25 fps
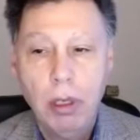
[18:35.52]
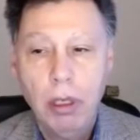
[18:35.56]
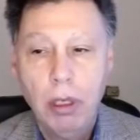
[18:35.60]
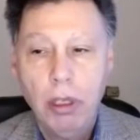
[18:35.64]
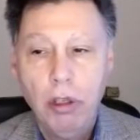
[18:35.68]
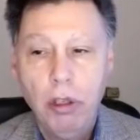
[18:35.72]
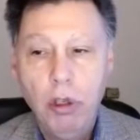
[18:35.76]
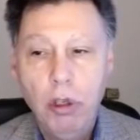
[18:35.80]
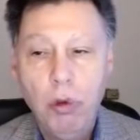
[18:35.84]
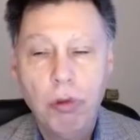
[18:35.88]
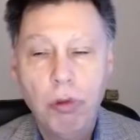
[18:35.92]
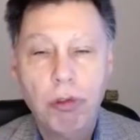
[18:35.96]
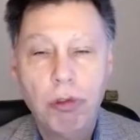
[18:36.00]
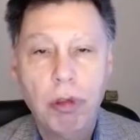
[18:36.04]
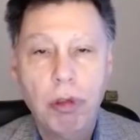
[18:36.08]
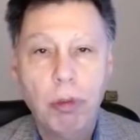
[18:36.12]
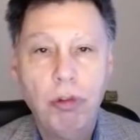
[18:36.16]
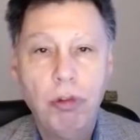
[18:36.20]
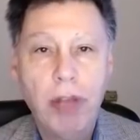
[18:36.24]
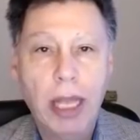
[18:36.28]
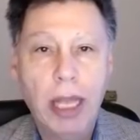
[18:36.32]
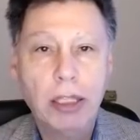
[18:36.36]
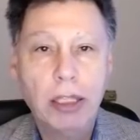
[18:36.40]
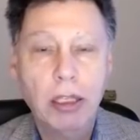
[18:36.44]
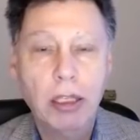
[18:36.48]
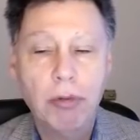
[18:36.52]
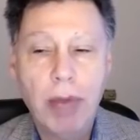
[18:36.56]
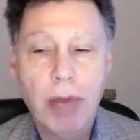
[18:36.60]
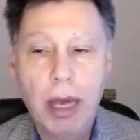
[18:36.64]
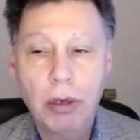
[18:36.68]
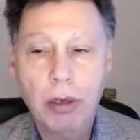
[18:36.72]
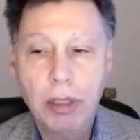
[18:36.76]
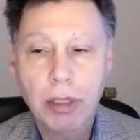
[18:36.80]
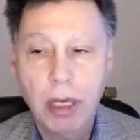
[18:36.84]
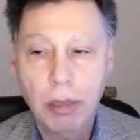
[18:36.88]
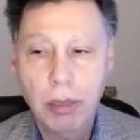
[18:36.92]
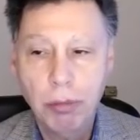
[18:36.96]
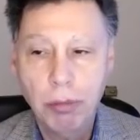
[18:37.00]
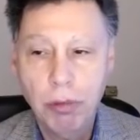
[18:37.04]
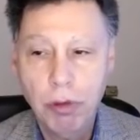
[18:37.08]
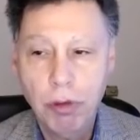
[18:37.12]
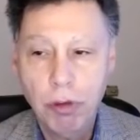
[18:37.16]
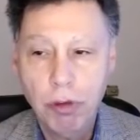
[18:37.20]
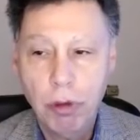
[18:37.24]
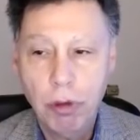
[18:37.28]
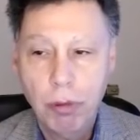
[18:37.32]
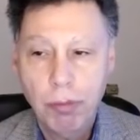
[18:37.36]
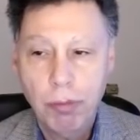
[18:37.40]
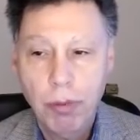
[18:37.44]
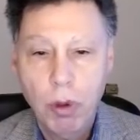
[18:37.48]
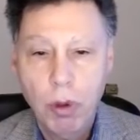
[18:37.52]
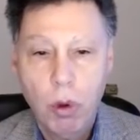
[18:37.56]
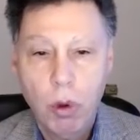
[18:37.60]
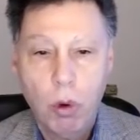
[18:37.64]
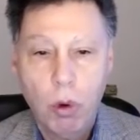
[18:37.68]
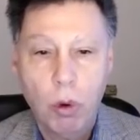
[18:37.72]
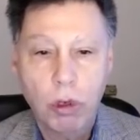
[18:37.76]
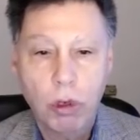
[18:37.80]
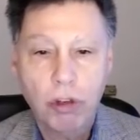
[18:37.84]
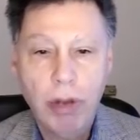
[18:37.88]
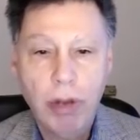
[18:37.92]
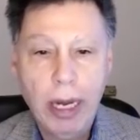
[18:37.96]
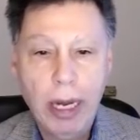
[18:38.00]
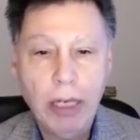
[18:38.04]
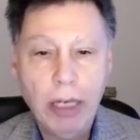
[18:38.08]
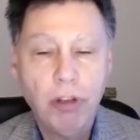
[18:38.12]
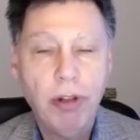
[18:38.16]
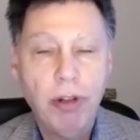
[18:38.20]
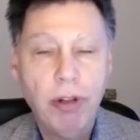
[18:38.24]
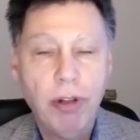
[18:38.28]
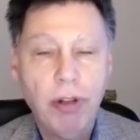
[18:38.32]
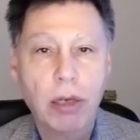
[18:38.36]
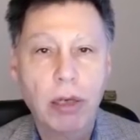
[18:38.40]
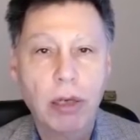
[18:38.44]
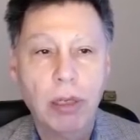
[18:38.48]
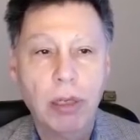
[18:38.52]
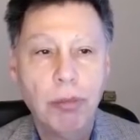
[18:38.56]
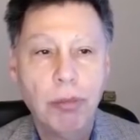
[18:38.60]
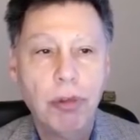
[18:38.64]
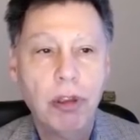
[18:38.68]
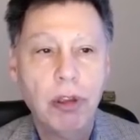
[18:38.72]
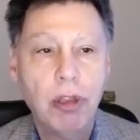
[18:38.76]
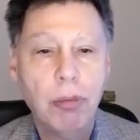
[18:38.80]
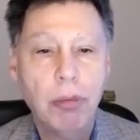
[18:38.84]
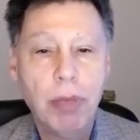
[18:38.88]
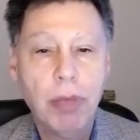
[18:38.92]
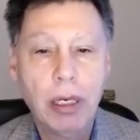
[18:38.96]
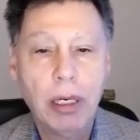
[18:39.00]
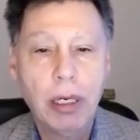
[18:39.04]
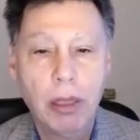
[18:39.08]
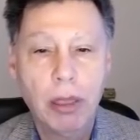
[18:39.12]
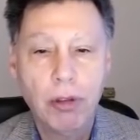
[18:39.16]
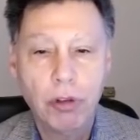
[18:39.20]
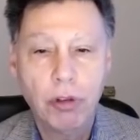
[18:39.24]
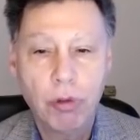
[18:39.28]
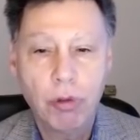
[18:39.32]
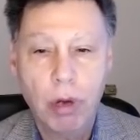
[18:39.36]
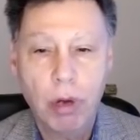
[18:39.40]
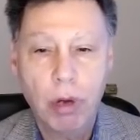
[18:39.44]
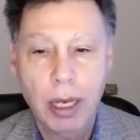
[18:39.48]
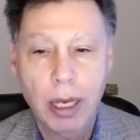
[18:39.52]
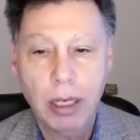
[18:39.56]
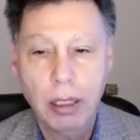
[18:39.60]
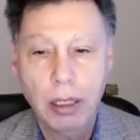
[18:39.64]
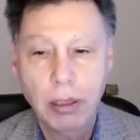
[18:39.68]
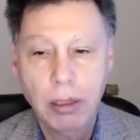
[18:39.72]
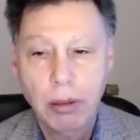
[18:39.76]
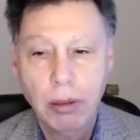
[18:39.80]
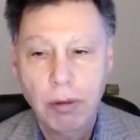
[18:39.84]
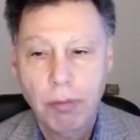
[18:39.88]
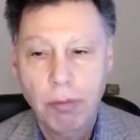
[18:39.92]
use subjective outcomes, or change the outcomes in the middle of the trial.